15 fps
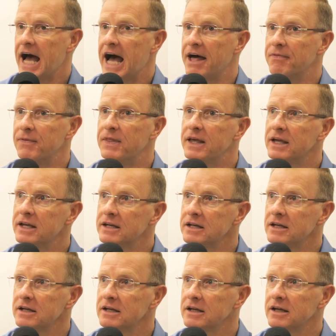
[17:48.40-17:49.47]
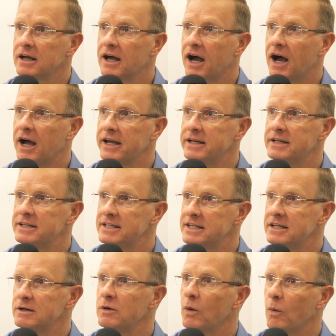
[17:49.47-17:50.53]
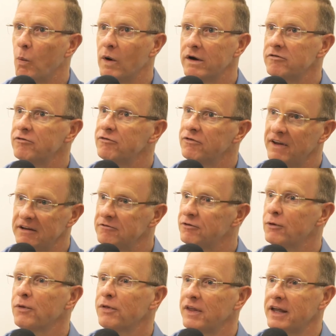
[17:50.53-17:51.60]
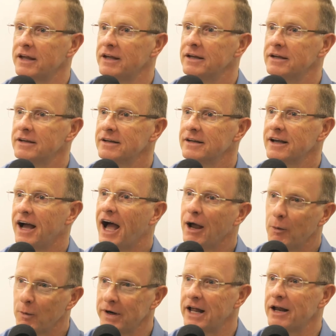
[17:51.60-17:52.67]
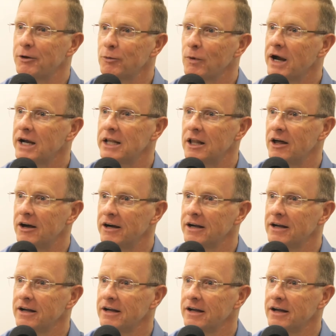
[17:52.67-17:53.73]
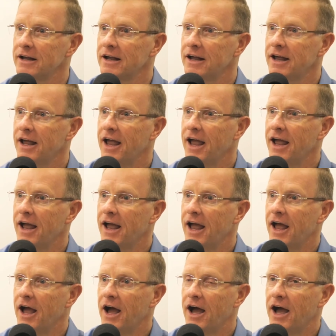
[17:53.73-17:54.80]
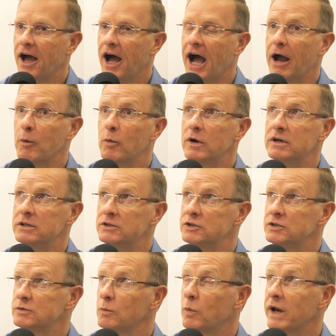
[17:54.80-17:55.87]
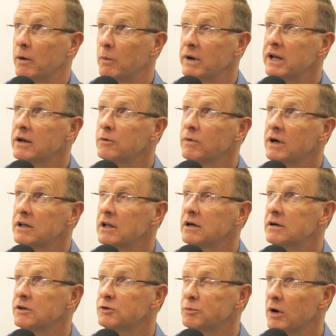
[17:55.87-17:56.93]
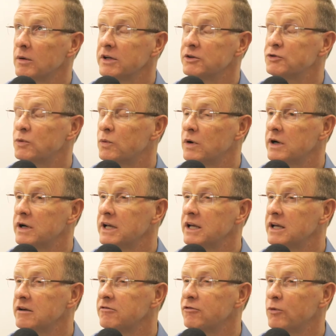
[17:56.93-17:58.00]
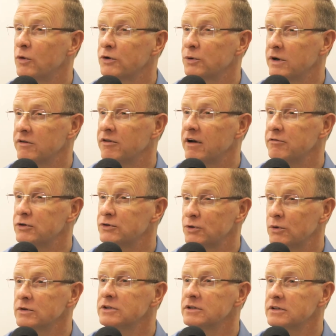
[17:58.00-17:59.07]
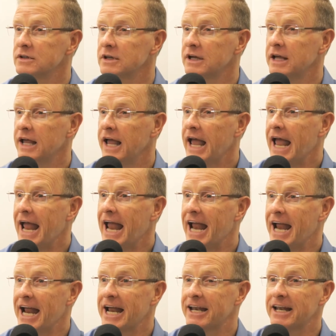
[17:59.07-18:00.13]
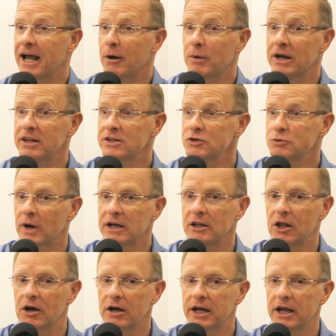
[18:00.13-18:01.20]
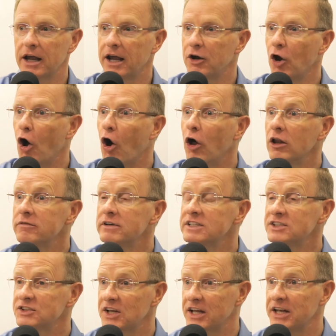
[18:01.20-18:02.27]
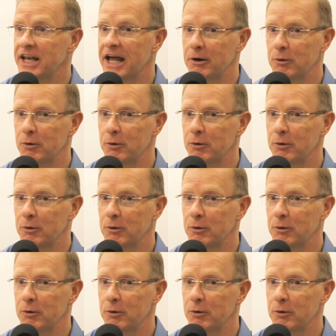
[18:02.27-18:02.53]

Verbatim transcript: And then hmm. I did one fateful thing. I went on a ride along. How old were you? I was, when I went on a ride along, I was probably 24, 25 years old. And I went on this ride along, and all of a sudden I